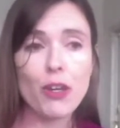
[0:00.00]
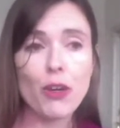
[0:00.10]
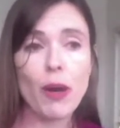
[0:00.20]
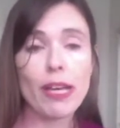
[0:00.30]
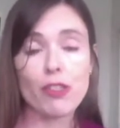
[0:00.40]

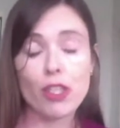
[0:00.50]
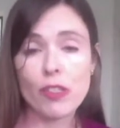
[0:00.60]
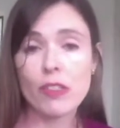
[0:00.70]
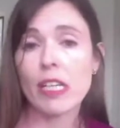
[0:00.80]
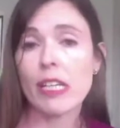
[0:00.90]
who has
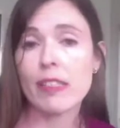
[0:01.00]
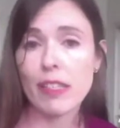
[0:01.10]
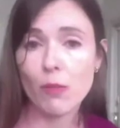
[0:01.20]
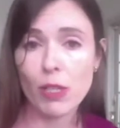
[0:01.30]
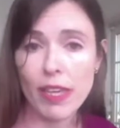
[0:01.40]
just
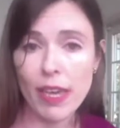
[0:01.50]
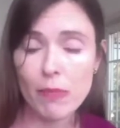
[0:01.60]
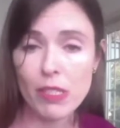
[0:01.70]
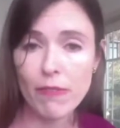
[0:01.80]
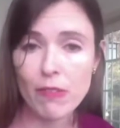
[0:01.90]
started at one of the
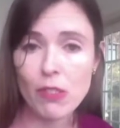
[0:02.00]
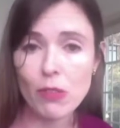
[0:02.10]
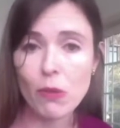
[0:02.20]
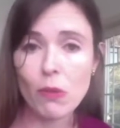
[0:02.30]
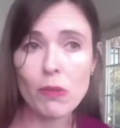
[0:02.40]
M7
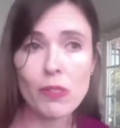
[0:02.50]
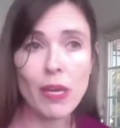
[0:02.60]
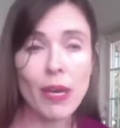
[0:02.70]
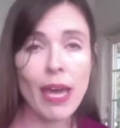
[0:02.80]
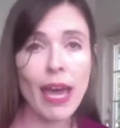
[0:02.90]
schools,